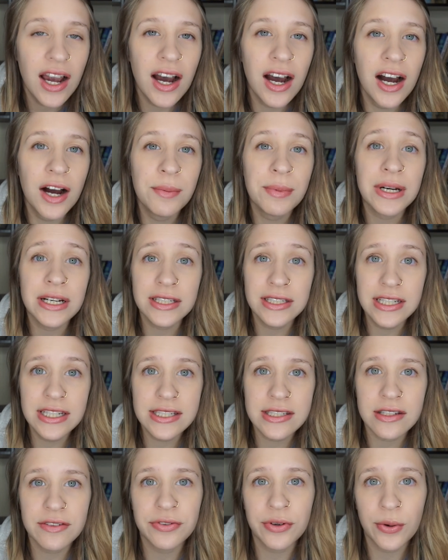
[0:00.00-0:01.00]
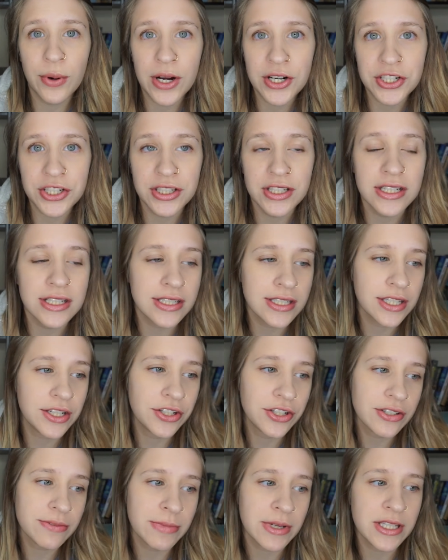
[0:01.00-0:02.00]
Um, Elise, if you're watching this,
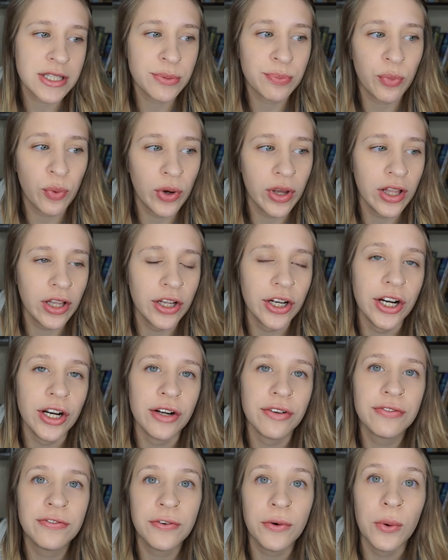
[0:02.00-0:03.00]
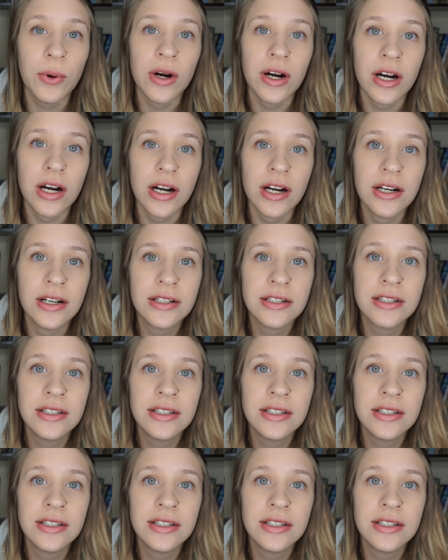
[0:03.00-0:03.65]
here's my spoiler for